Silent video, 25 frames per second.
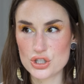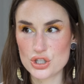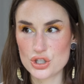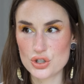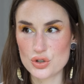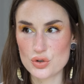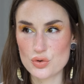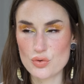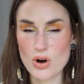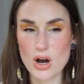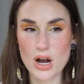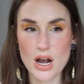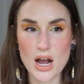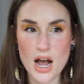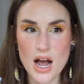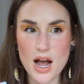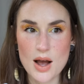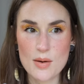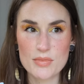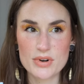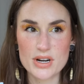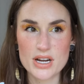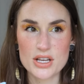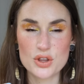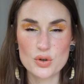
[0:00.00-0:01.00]
to
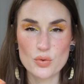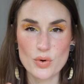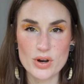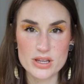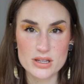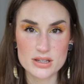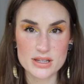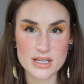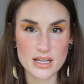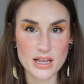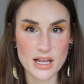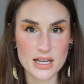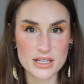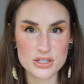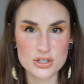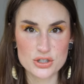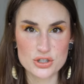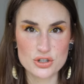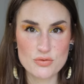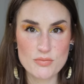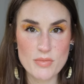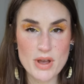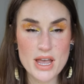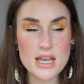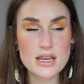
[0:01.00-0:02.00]
accommodate the way that they like to
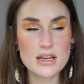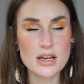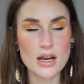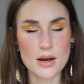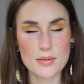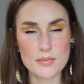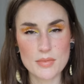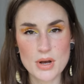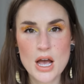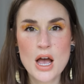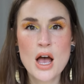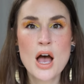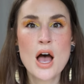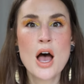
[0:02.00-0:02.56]
do makeup.